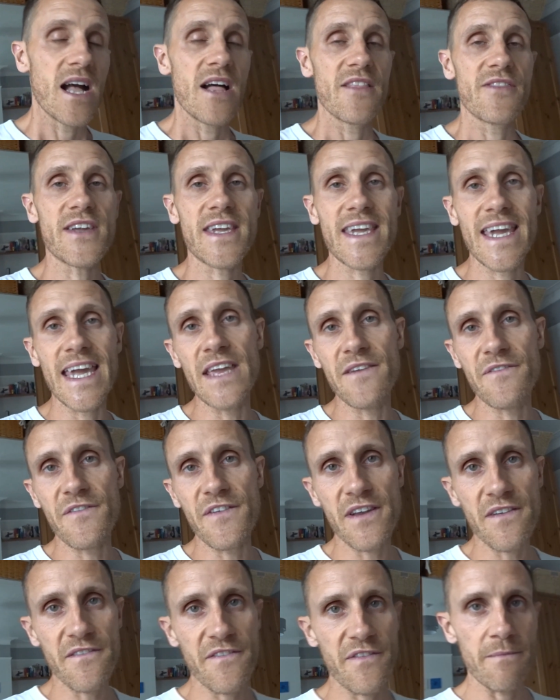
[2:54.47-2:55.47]
The key
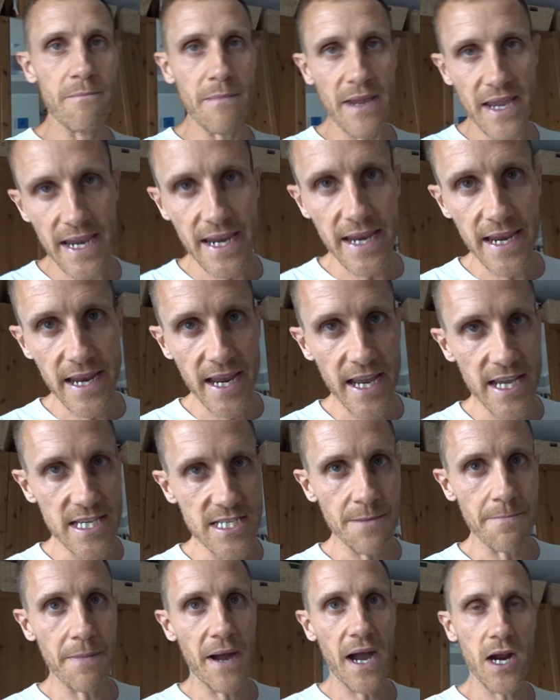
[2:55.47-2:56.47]
thing for me is
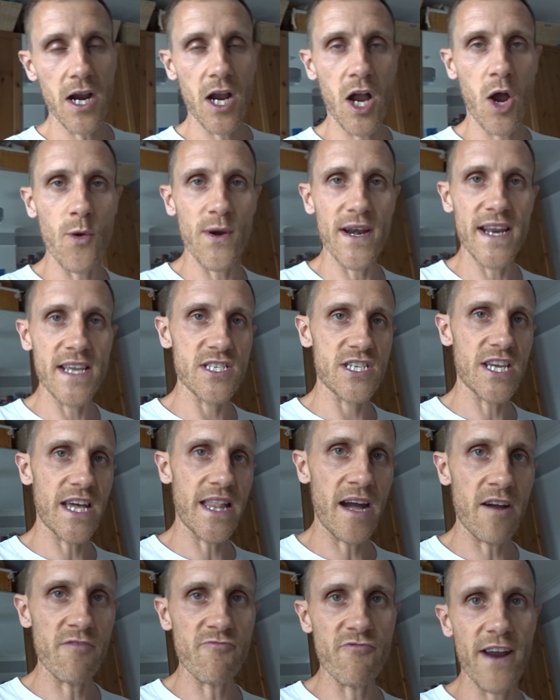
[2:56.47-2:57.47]
about going into
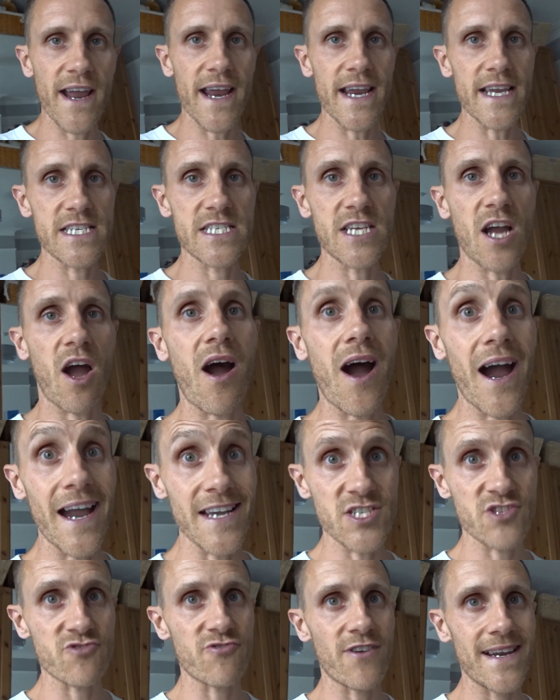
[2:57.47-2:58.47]
that race
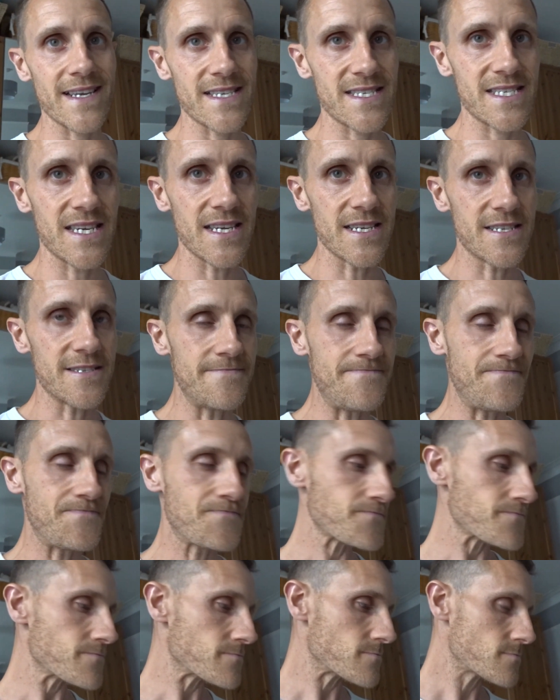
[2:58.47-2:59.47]
hydrated,
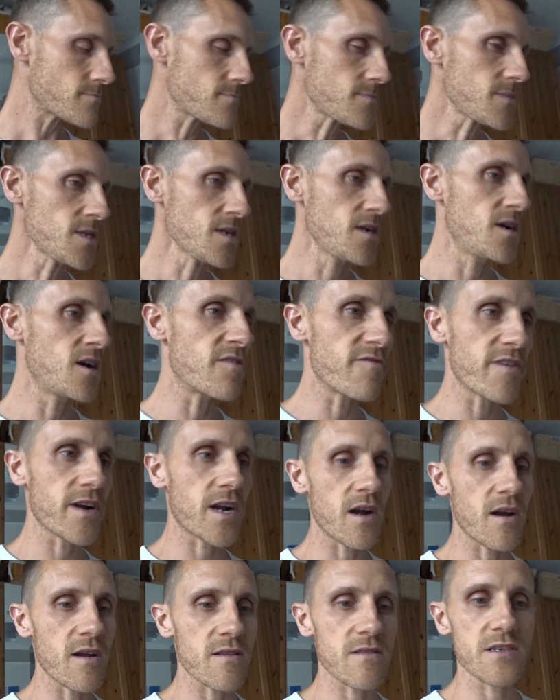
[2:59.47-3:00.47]

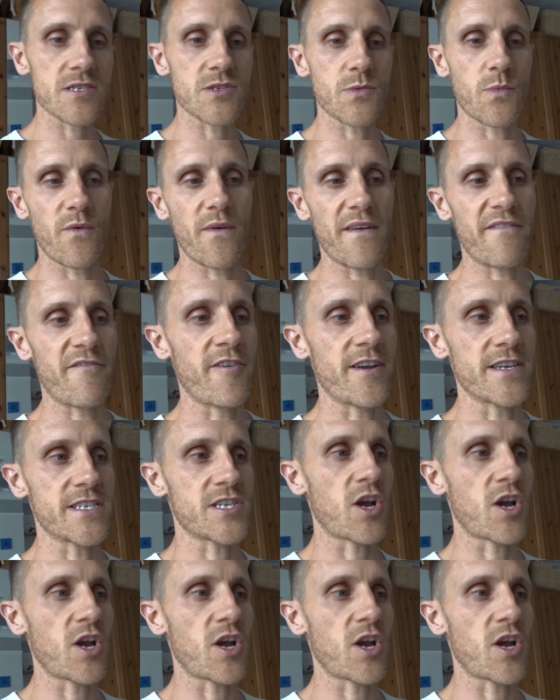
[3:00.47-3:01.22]
regardless of whether it's